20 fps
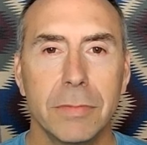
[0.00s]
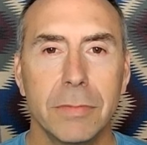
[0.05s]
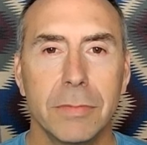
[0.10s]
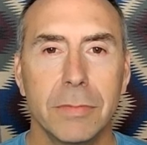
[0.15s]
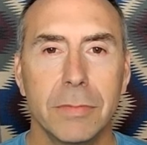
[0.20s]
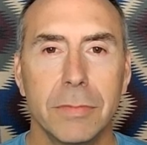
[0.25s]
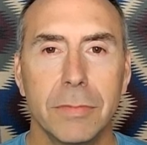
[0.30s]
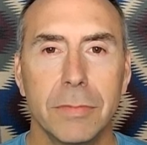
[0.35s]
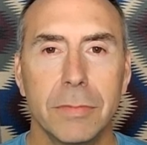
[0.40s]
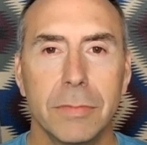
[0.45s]

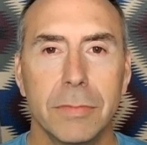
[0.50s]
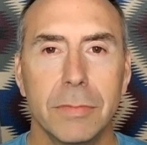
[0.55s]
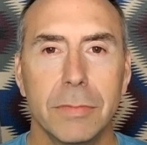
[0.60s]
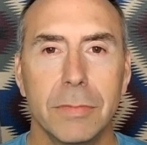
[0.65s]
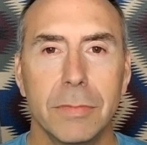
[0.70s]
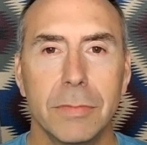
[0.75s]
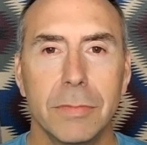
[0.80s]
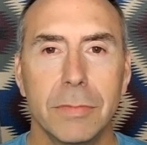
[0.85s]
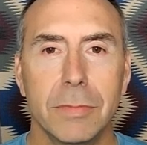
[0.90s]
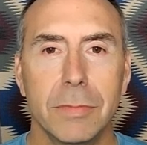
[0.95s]

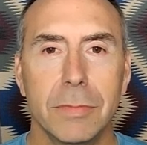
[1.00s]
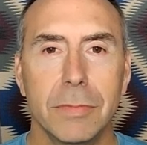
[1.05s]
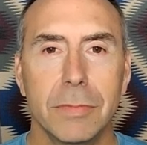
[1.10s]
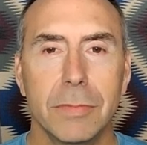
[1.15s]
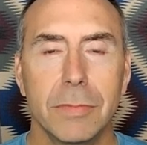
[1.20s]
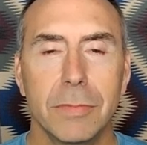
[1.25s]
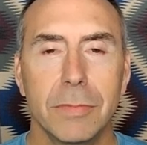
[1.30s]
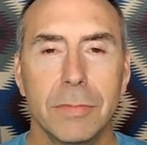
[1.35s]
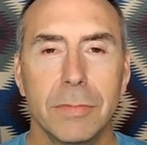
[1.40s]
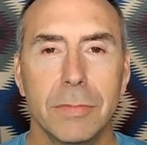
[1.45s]

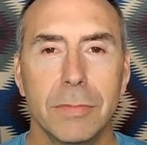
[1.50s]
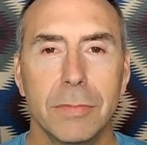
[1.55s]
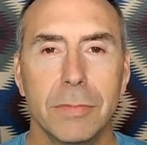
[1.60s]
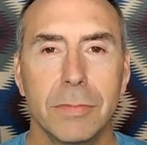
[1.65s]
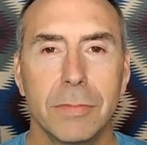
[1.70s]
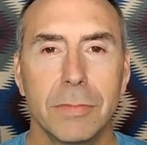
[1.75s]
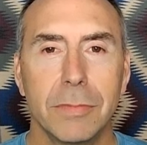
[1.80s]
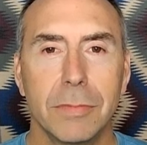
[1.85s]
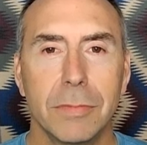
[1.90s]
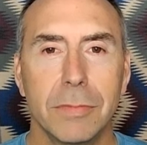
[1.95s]

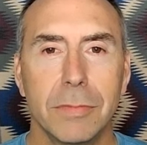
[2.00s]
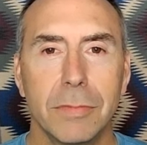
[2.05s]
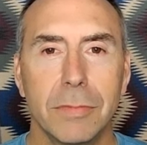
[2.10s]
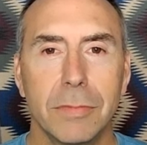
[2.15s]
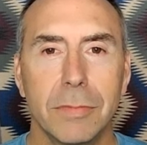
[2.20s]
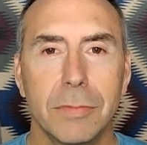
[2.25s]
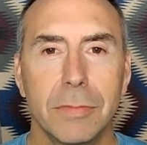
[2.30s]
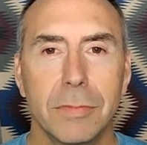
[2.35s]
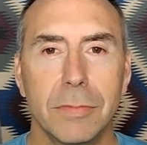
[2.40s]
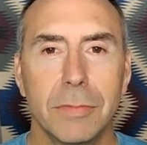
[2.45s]

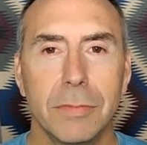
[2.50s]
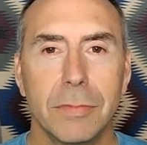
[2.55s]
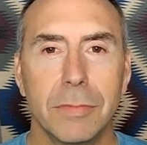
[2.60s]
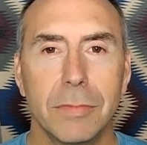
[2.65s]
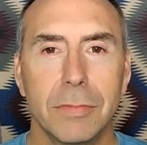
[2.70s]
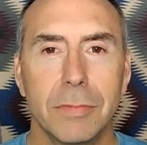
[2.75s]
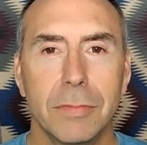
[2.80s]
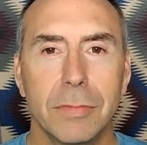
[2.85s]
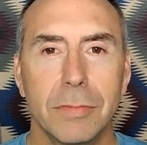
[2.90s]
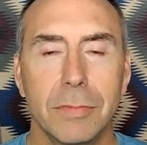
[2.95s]

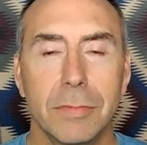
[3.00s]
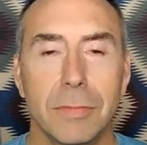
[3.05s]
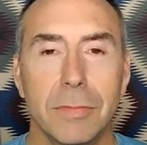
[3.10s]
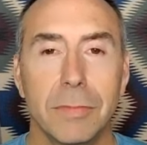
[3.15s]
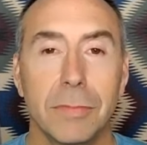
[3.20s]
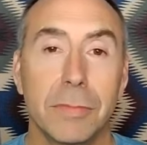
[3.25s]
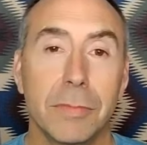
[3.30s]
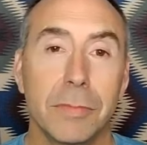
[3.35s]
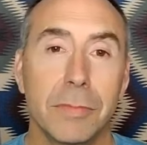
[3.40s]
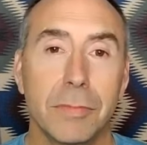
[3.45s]

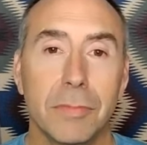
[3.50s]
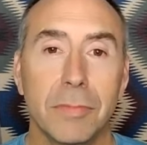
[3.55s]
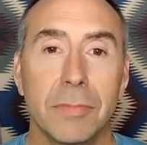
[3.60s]
(no one is talking)